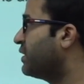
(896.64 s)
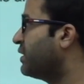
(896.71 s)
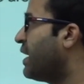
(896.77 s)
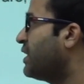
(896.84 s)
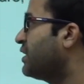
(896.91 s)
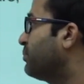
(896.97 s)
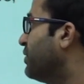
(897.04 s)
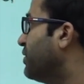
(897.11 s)
it
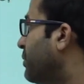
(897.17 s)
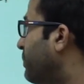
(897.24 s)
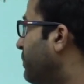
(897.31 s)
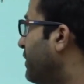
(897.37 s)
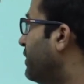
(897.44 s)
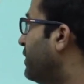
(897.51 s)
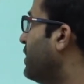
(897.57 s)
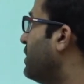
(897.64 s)
has been
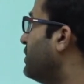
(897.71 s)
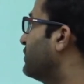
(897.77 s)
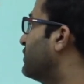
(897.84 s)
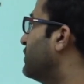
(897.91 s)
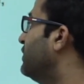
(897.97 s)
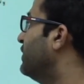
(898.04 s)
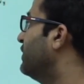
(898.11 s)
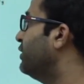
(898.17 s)
repeated.
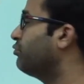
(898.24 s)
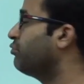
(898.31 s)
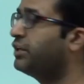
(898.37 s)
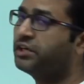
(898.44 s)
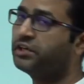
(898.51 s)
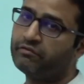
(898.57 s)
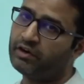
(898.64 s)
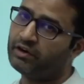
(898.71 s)
Answer D,
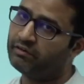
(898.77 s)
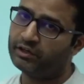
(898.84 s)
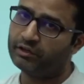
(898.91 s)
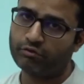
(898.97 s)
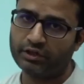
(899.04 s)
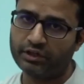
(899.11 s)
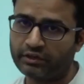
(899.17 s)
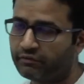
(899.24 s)
25 and
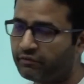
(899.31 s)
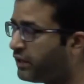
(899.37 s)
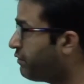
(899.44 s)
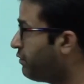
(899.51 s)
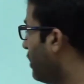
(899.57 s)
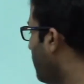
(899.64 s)
25.